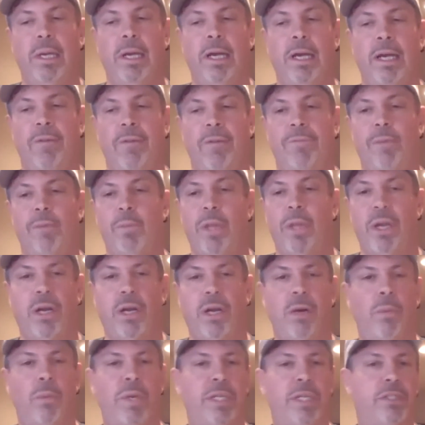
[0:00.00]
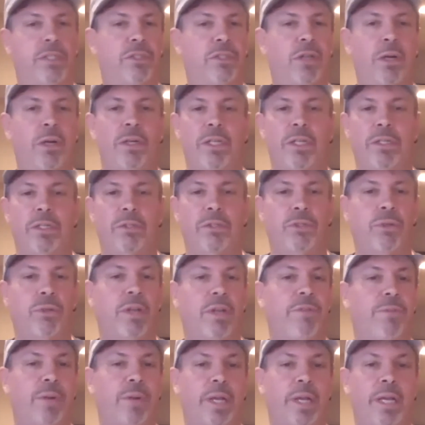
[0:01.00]
from there, we started Tree
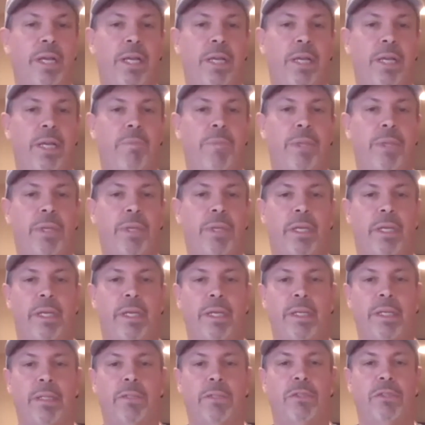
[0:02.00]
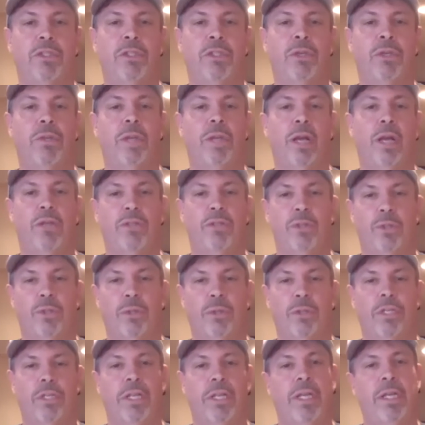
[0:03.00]
Free Hemp in
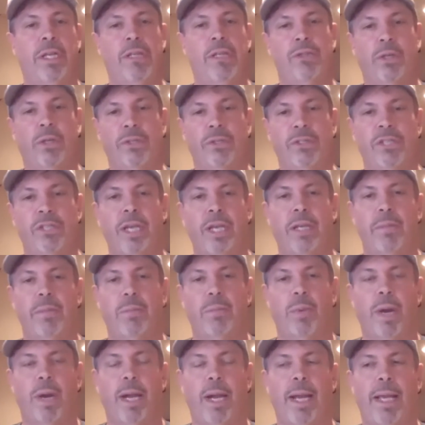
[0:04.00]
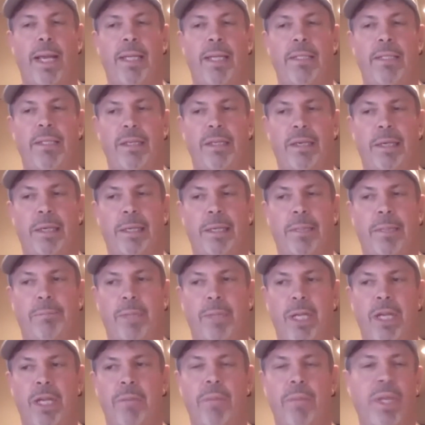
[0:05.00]
2013 as our second brand.
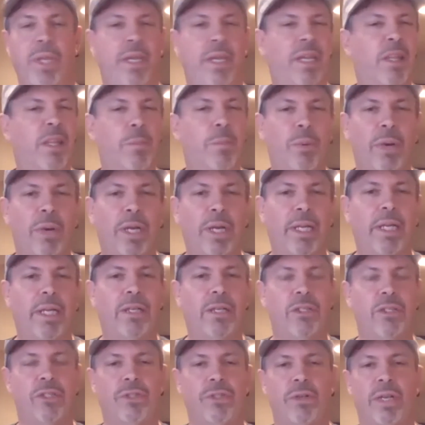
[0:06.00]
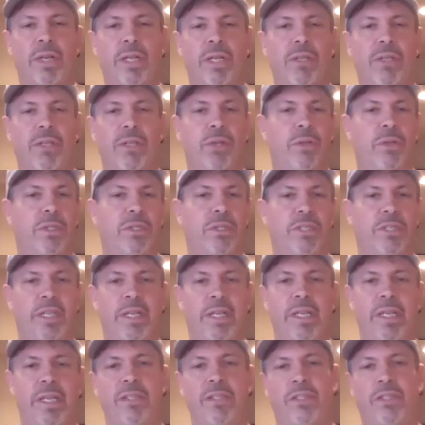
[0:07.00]
Being in the printing industry and doing
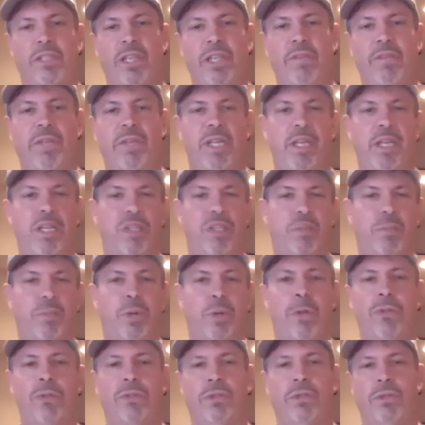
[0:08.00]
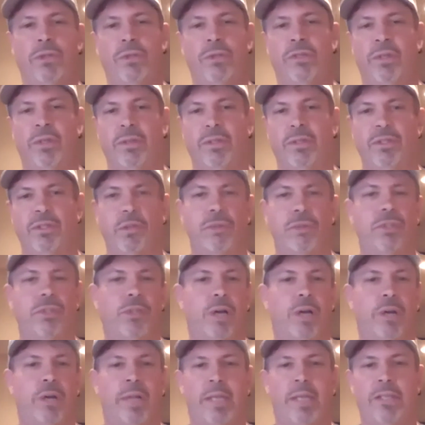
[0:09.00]
CDs and DVDs and posters and shirts and
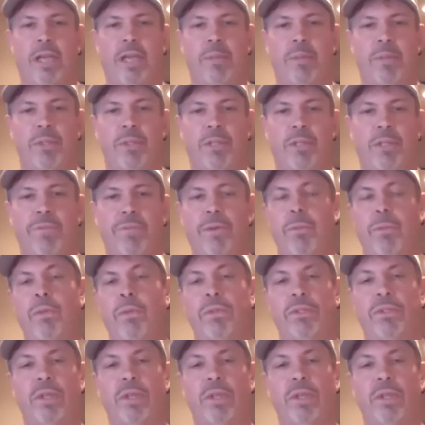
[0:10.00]
all that type of stuff, it was